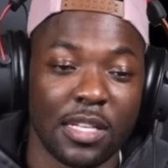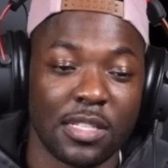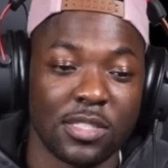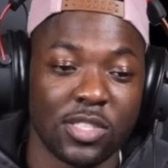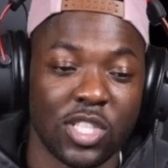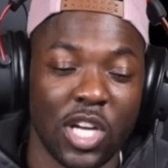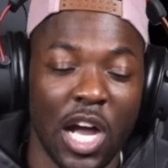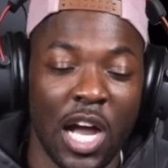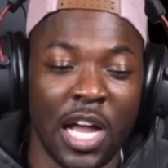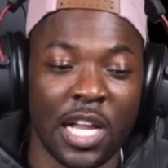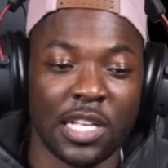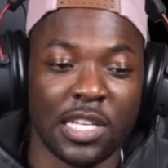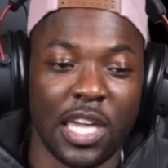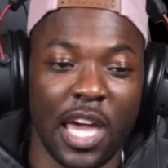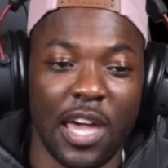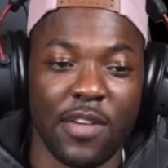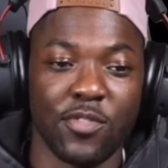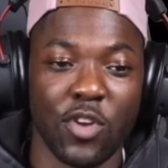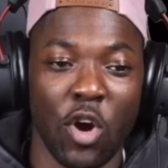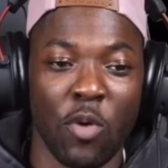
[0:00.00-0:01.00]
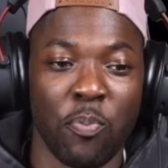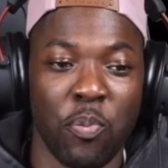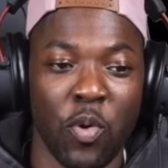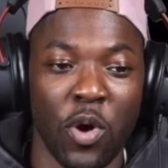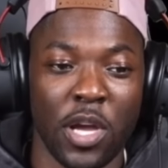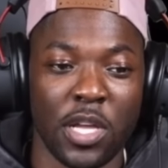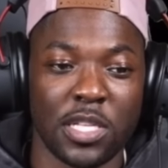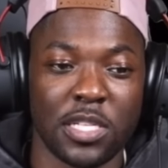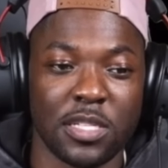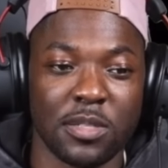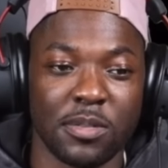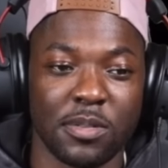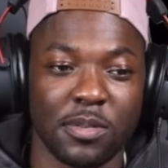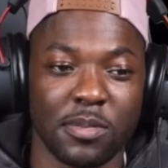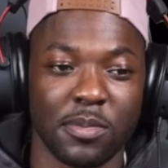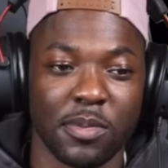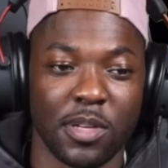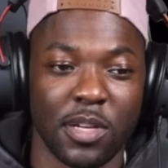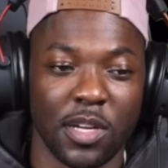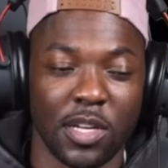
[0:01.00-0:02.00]
John gave no points
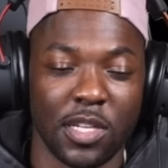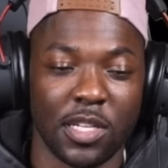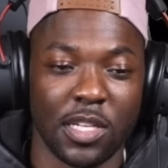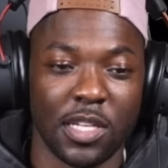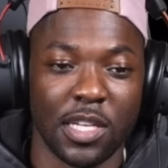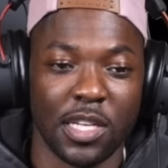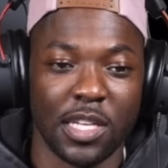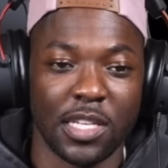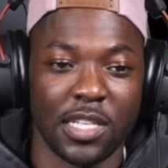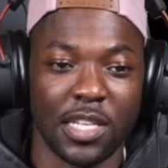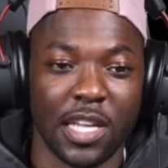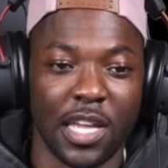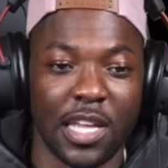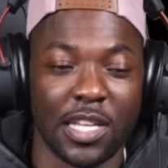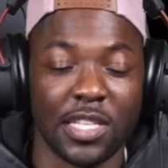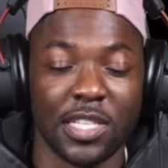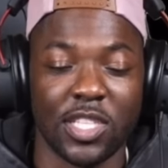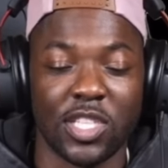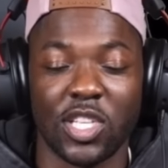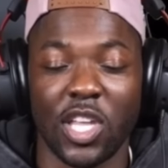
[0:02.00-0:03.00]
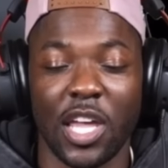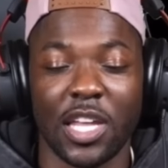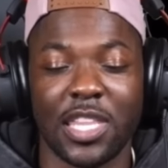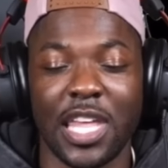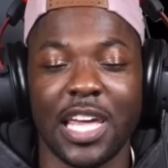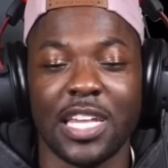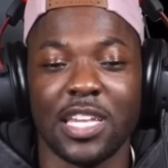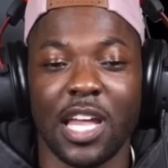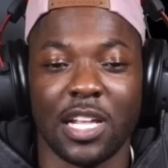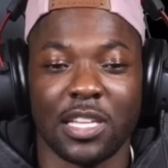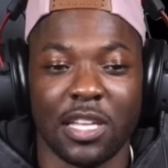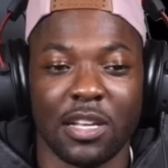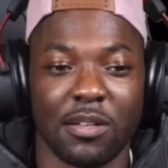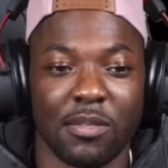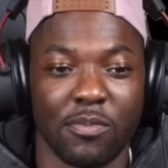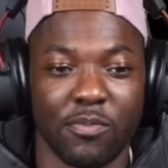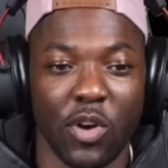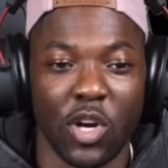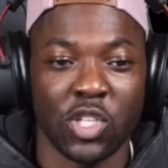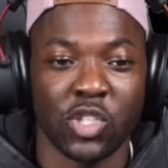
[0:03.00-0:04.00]
and, and did nothing
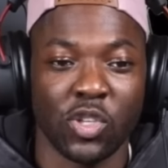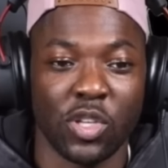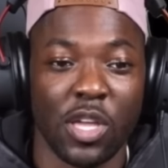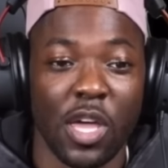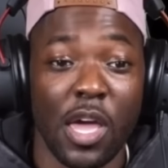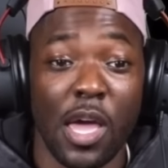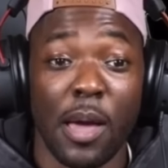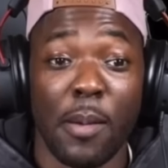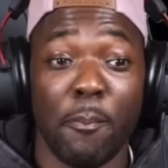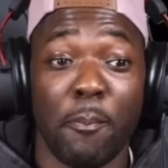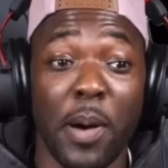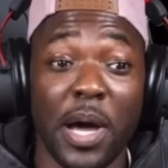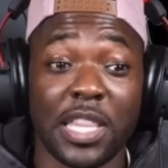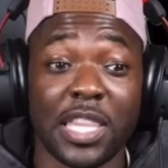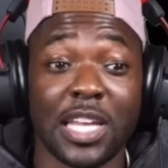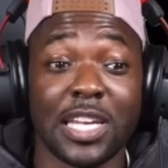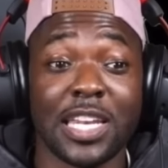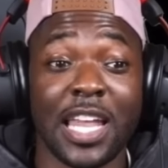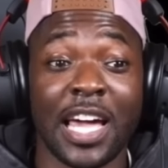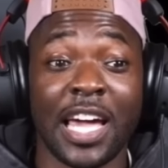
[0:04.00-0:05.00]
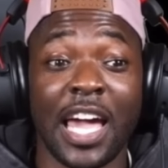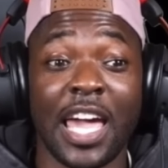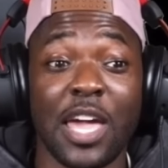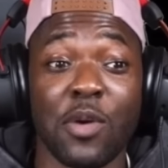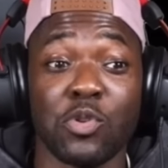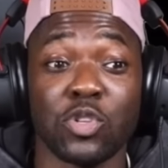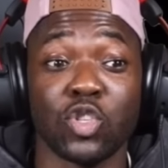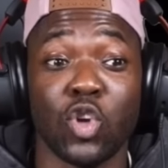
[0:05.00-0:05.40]
virtually. But the nigga he was